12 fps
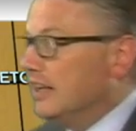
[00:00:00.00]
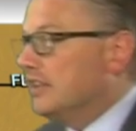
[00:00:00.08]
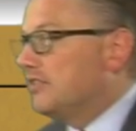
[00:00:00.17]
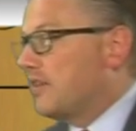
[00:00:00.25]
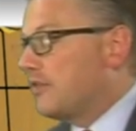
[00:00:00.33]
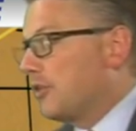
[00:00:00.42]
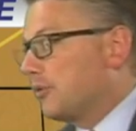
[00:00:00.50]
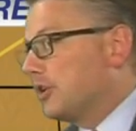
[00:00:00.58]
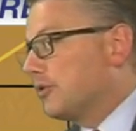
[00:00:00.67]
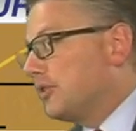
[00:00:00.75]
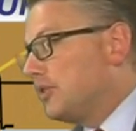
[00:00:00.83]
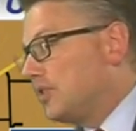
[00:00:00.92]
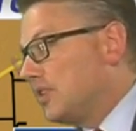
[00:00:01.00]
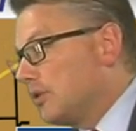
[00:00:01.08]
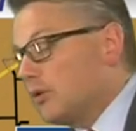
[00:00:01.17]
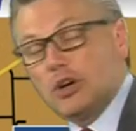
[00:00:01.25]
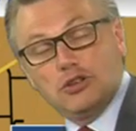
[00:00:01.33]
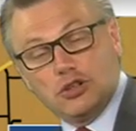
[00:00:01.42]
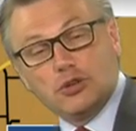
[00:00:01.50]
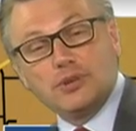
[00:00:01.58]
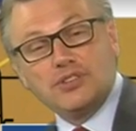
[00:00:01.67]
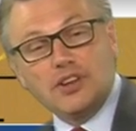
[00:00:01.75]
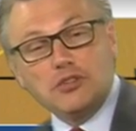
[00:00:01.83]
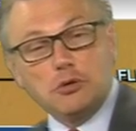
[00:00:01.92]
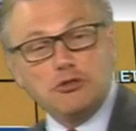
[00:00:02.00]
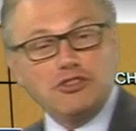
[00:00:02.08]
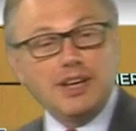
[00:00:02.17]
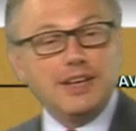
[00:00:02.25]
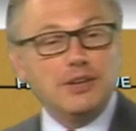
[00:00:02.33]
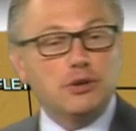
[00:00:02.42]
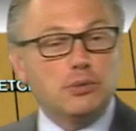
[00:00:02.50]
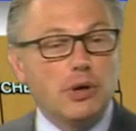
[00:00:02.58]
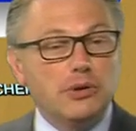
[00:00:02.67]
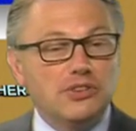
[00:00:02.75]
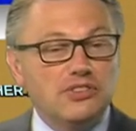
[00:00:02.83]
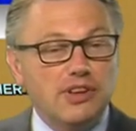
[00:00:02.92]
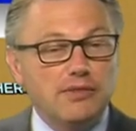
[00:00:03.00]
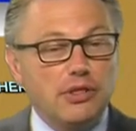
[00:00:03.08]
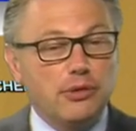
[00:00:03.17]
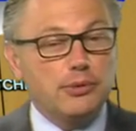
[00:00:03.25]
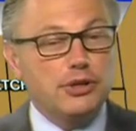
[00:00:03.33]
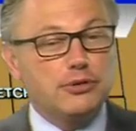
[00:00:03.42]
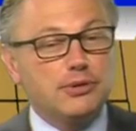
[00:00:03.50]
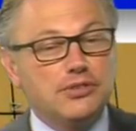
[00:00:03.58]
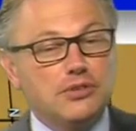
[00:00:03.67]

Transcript: 73 degrees, uh, degrees down towards Yankee Hill Road and 73 degrees